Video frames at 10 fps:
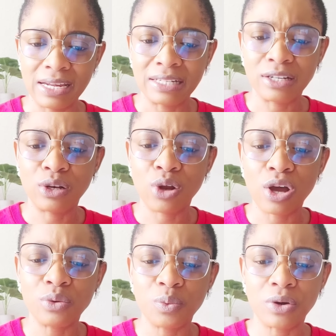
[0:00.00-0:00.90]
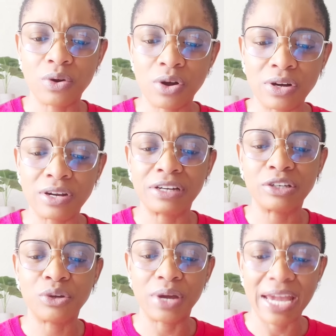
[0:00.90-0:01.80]
The Lord will conquer
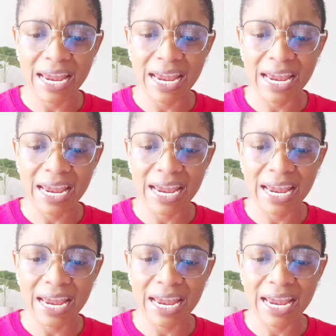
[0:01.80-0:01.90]
your